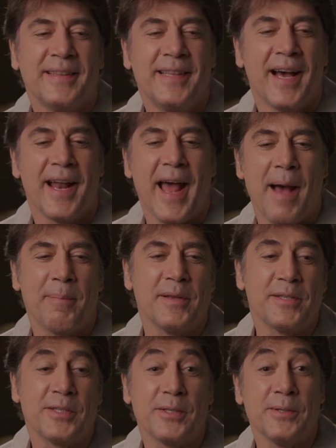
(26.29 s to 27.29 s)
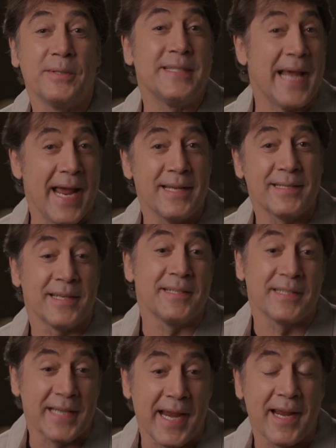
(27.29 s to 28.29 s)
that happens to dance
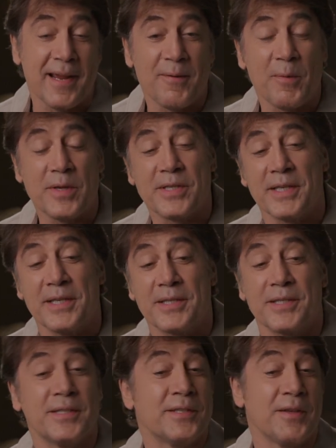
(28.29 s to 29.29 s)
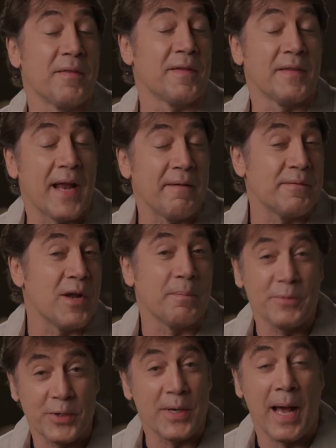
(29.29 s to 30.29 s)
and sing, which is something that
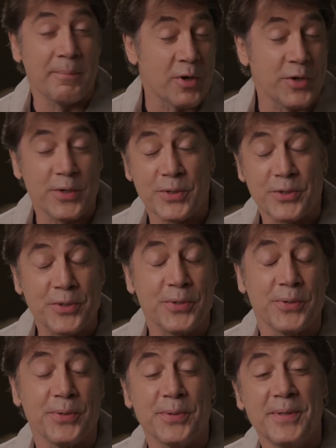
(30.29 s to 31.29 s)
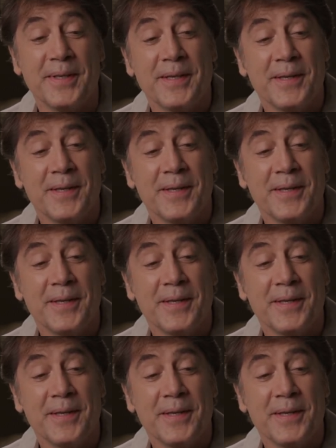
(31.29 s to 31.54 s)
I'm not used to do,